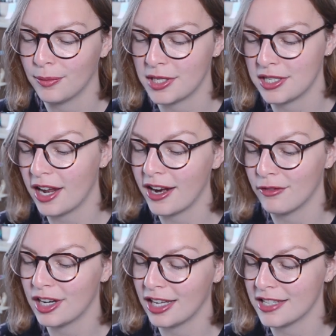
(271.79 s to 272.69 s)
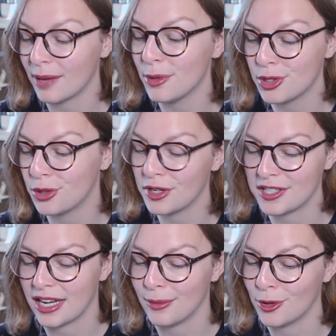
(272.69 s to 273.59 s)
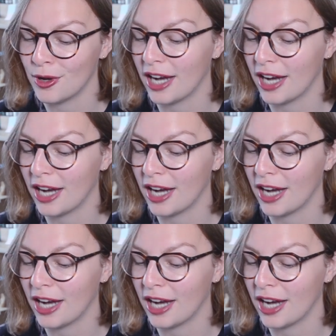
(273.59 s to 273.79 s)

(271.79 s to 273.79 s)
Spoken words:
But tonight I've realised I'm not a tourist anymore.